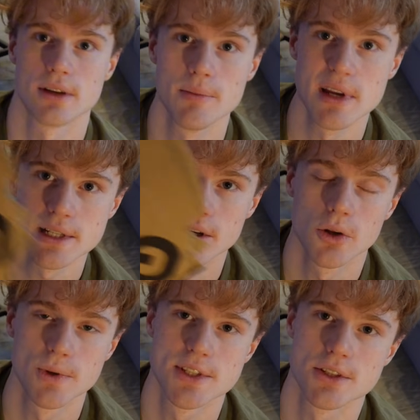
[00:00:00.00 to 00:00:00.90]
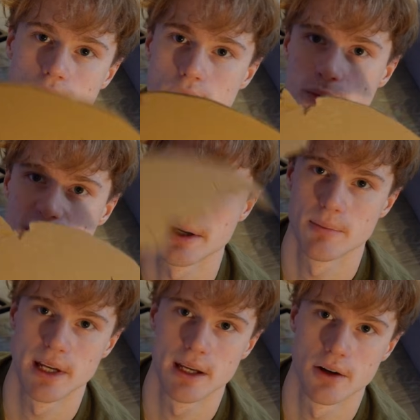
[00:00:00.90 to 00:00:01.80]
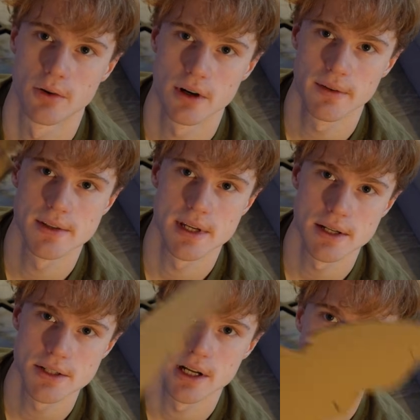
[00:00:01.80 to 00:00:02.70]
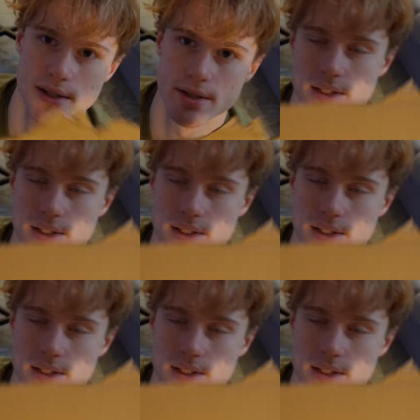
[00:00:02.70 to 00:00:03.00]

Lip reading: I basically always start with making a rough sketch. Now as you can